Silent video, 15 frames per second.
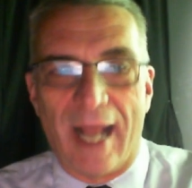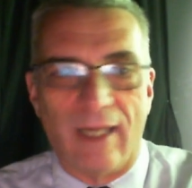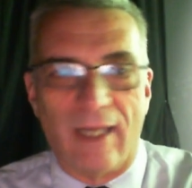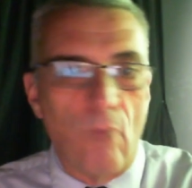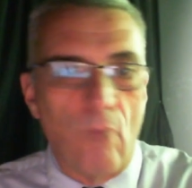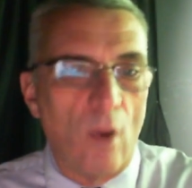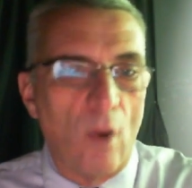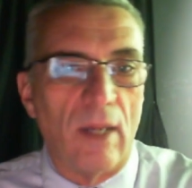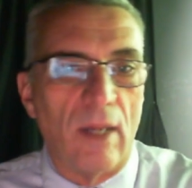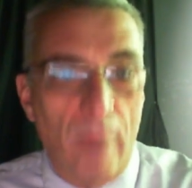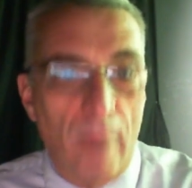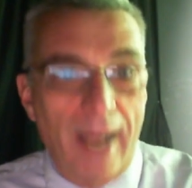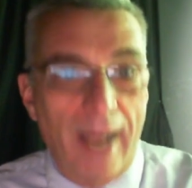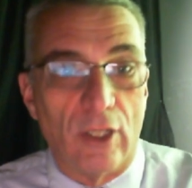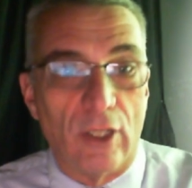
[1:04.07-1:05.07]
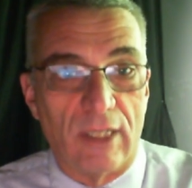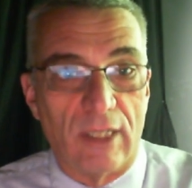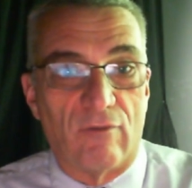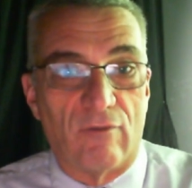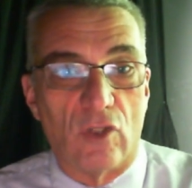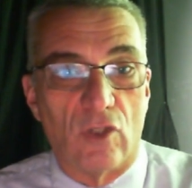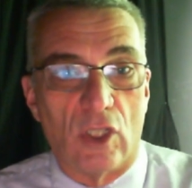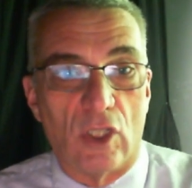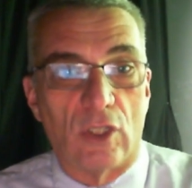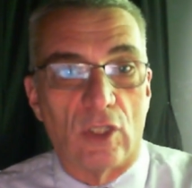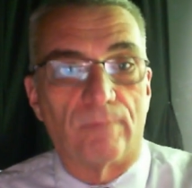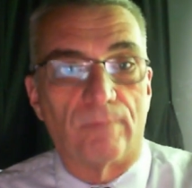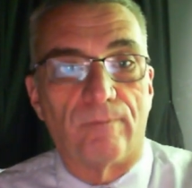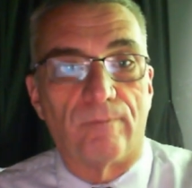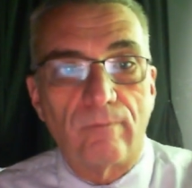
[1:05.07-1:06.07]
more than minor differences,
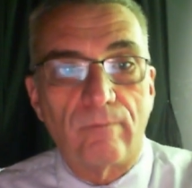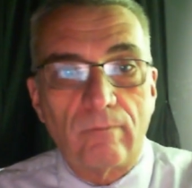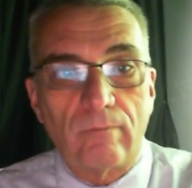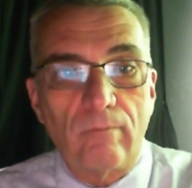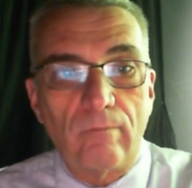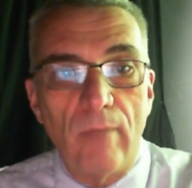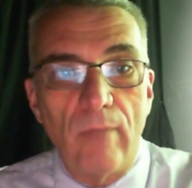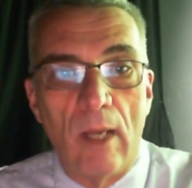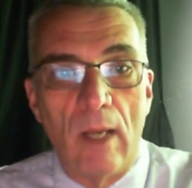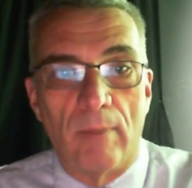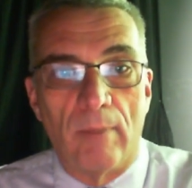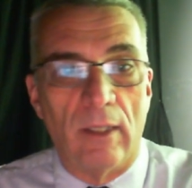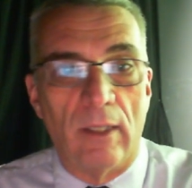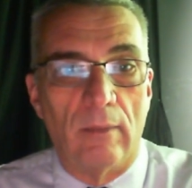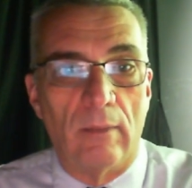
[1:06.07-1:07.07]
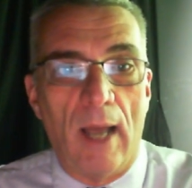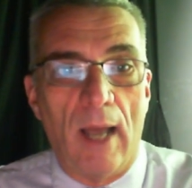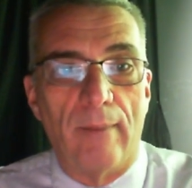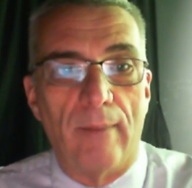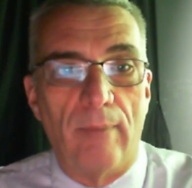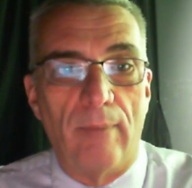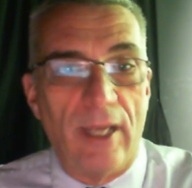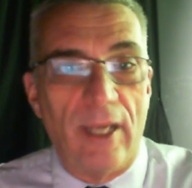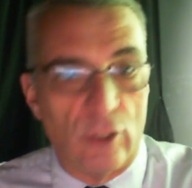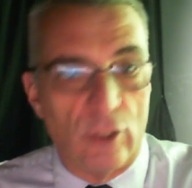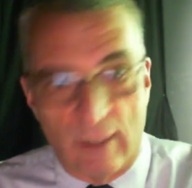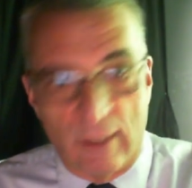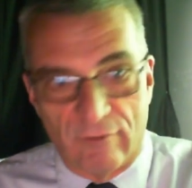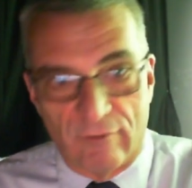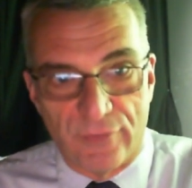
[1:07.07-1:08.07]
but not major
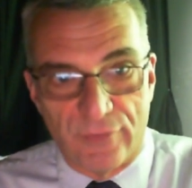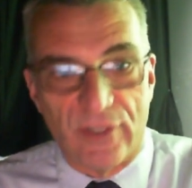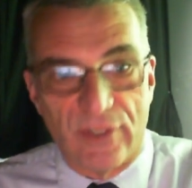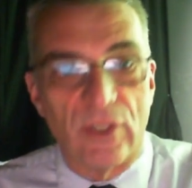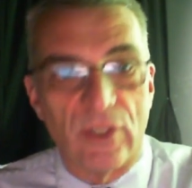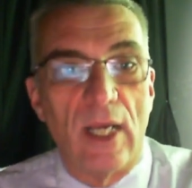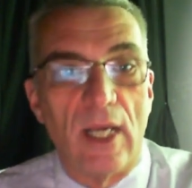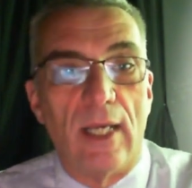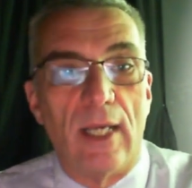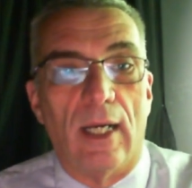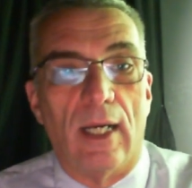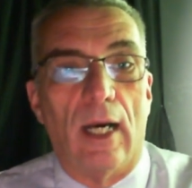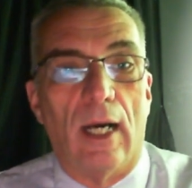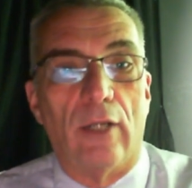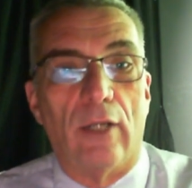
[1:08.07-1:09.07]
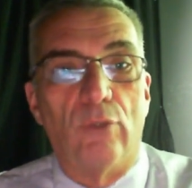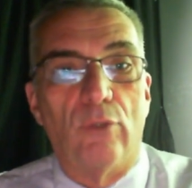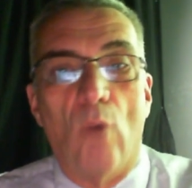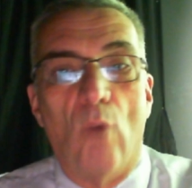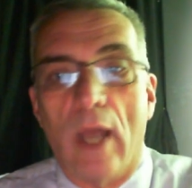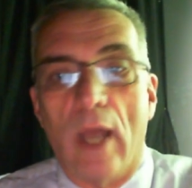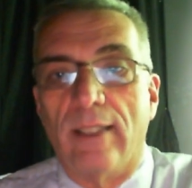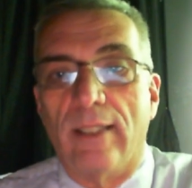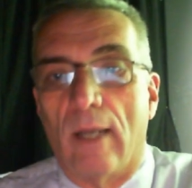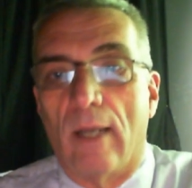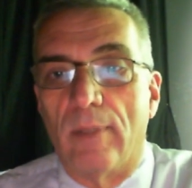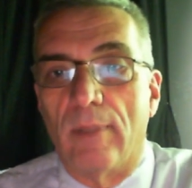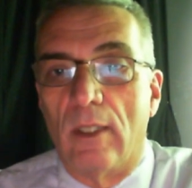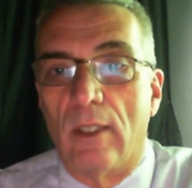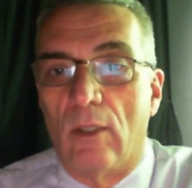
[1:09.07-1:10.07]
differences, uh, you wind
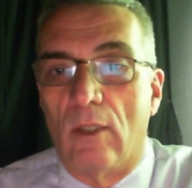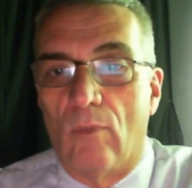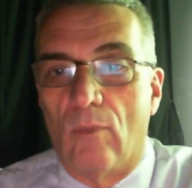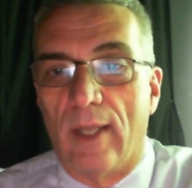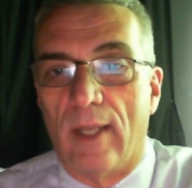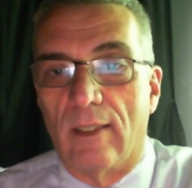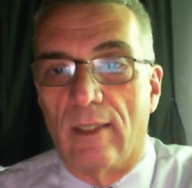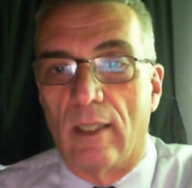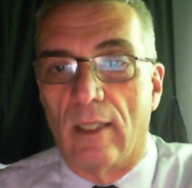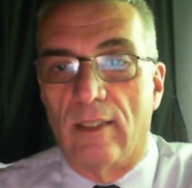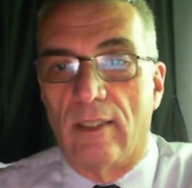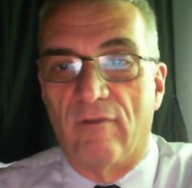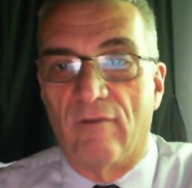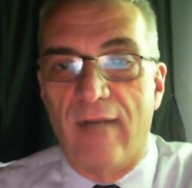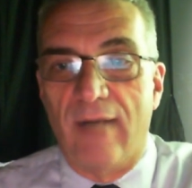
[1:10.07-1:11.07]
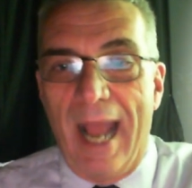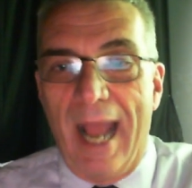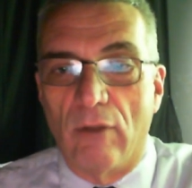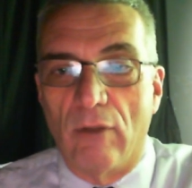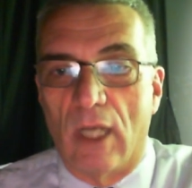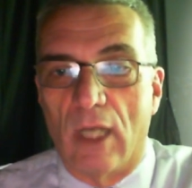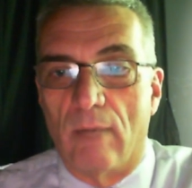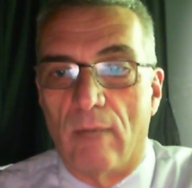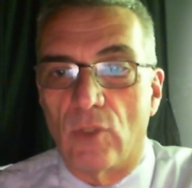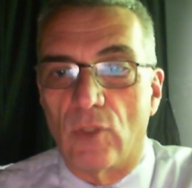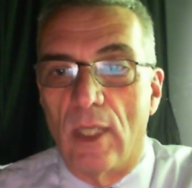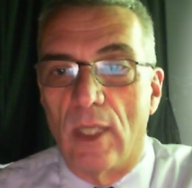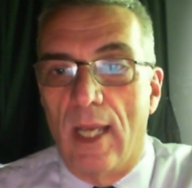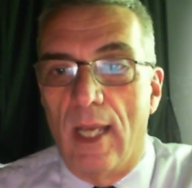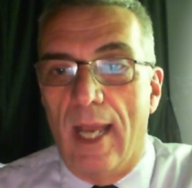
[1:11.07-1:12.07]
up with different outcomes.
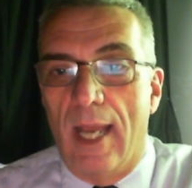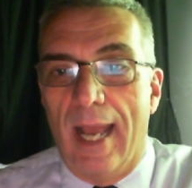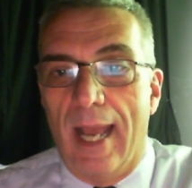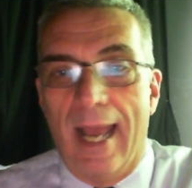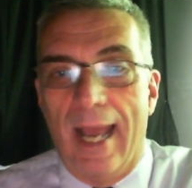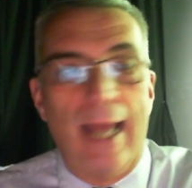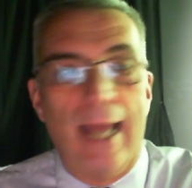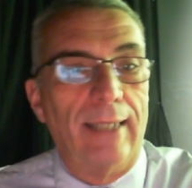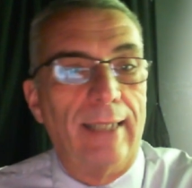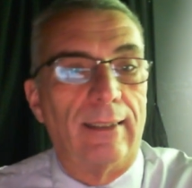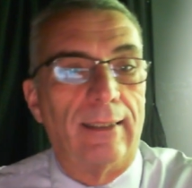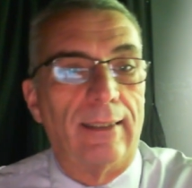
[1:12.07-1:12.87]
And